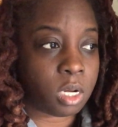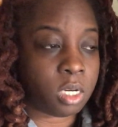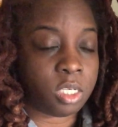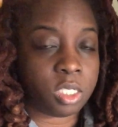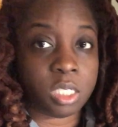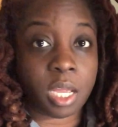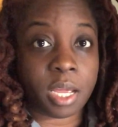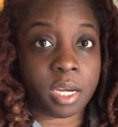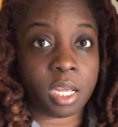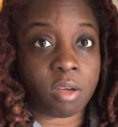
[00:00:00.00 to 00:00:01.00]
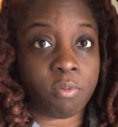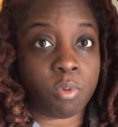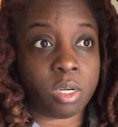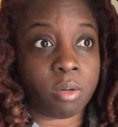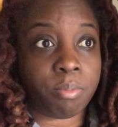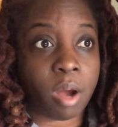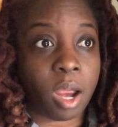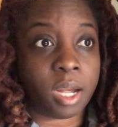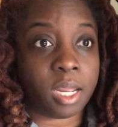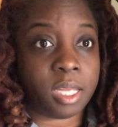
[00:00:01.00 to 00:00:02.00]
understanding of what the
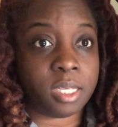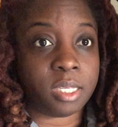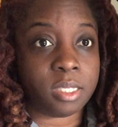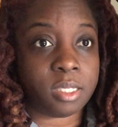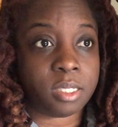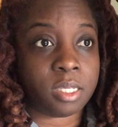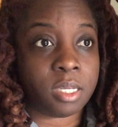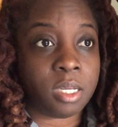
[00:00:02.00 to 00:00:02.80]
brand is.